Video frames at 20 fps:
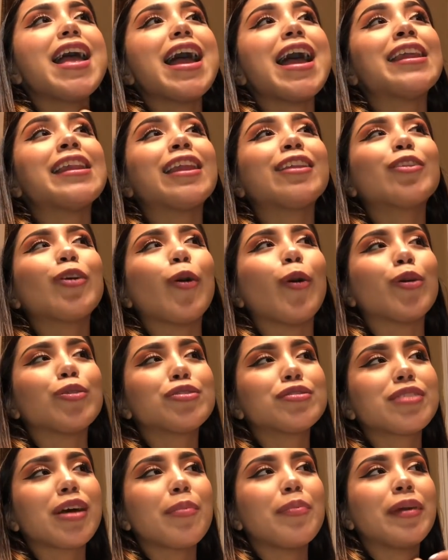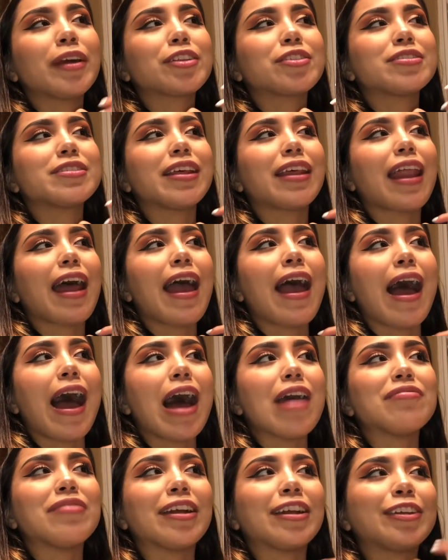And then the ultrasound pictures that I
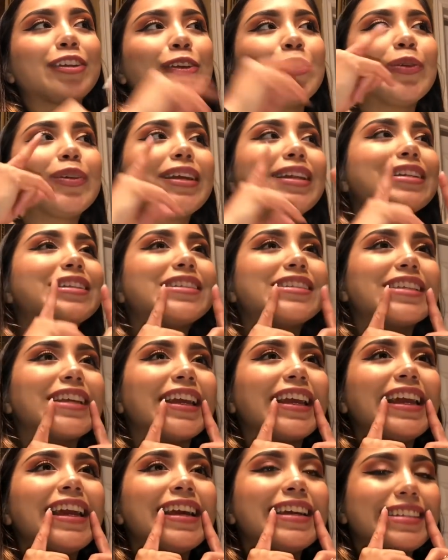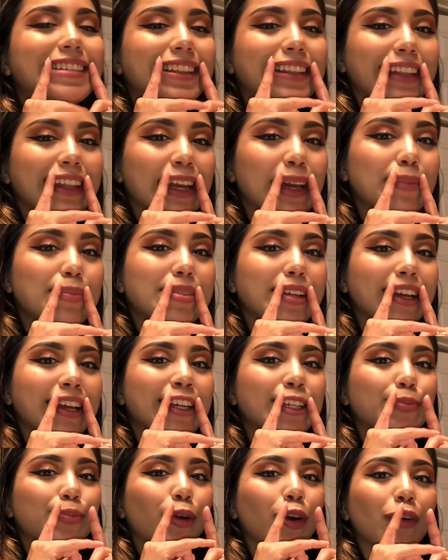have, like you can see his lips,
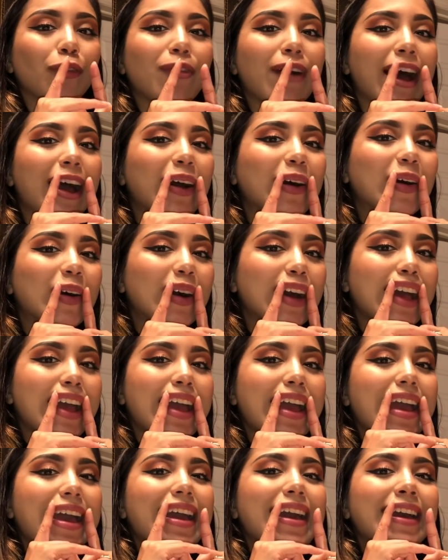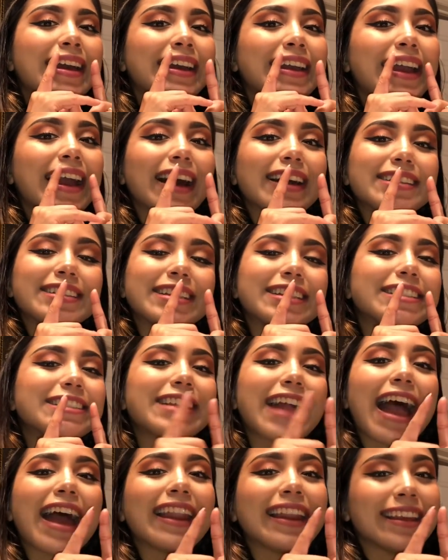his profile. He has his
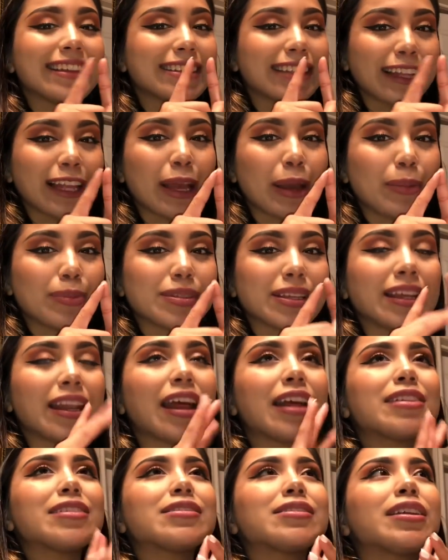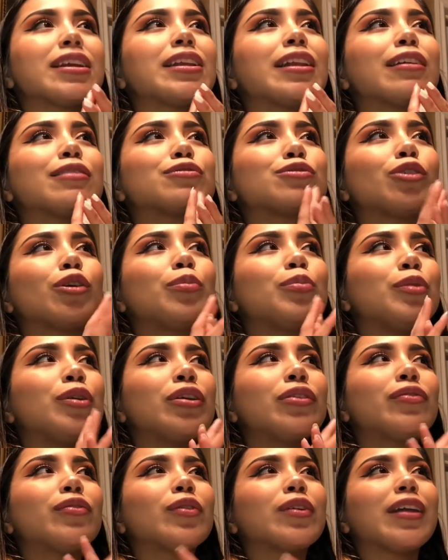daddy's lips. And I just think that's so
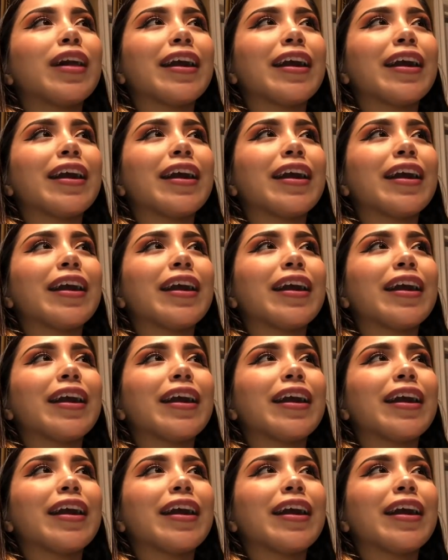beautiful.